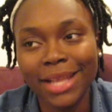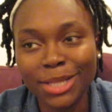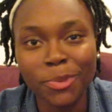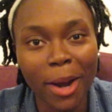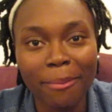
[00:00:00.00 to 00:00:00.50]

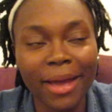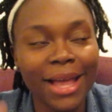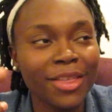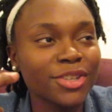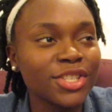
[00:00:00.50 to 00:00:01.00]
That's where I'm
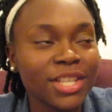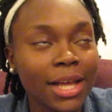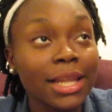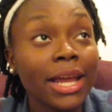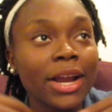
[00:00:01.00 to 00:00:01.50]
at. There's this
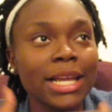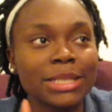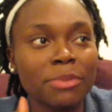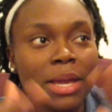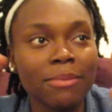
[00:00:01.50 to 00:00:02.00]

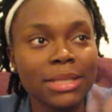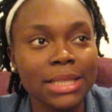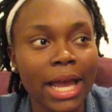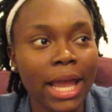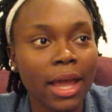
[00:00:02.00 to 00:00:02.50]
hilarious meme. It's
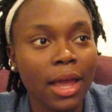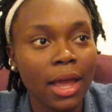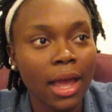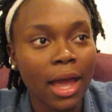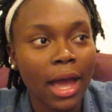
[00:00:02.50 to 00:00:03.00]
like,
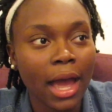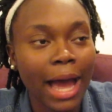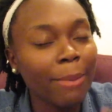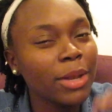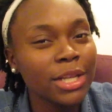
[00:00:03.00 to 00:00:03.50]

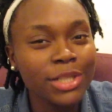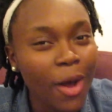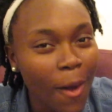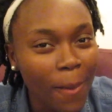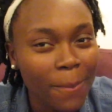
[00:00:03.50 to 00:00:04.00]
I'm an
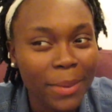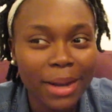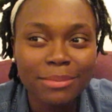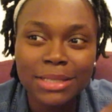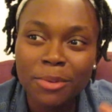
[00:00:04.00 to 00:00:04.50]
adult, but
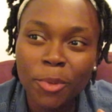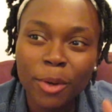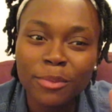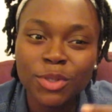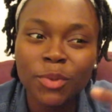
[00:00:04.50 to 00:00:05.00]
I'm
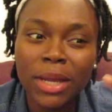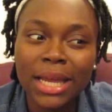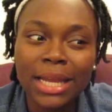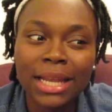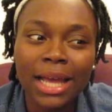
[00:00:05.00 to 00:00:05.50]
somewhere
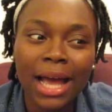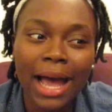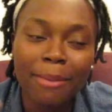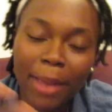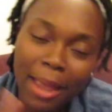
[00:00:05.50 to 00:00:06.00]
between
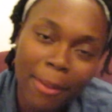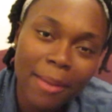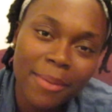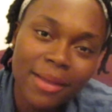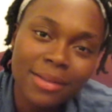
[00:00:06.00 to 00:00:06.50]
I pay my
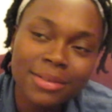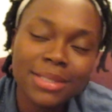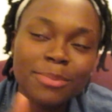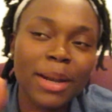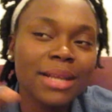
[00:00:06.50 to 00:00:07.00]

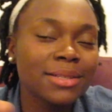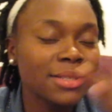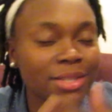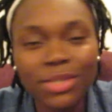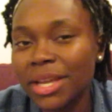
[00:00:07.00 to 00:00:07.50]
bills, but I
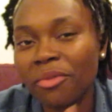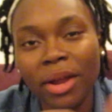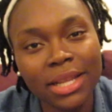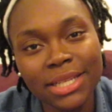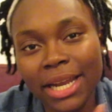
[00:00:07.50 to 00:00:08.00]
still say
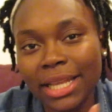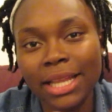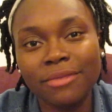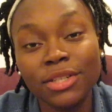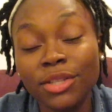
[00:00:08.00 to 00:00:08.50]
righty tighty
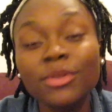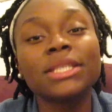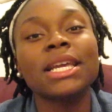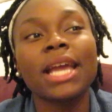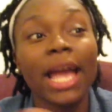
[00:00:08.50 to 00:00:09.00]
lefty
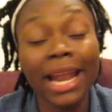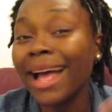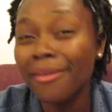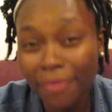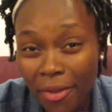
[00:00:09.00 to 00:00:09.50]
loosey. And
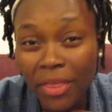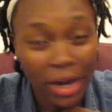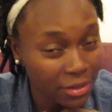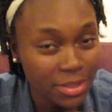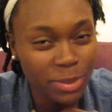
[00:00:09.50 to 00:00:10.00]
I felt
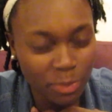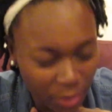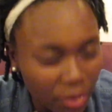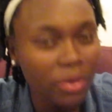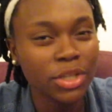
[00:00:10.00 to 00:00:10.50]
that on a
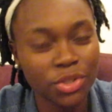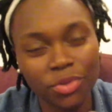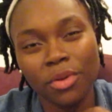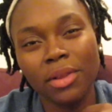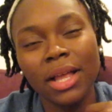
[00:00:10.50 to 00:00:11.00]

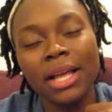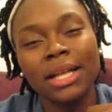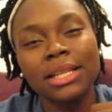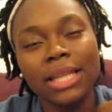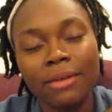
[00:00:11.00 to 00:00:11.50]
spiritual
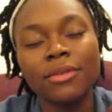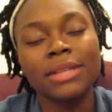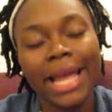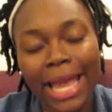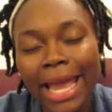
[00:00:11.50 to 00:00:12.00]
level,
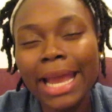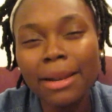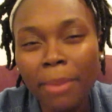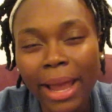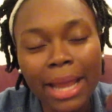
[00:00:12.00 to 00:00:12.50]
like
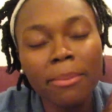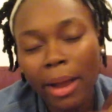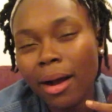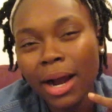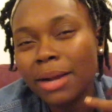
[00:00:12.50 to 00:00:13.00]
in my
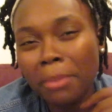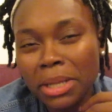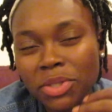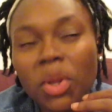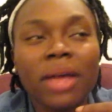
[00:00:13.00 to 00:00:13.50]
heart and
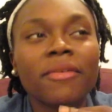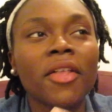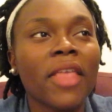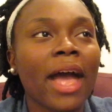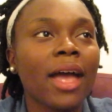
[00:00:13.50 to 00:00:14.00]
my soul, I
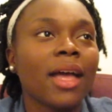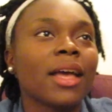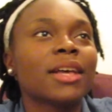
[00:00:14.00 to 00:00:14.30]
felt that.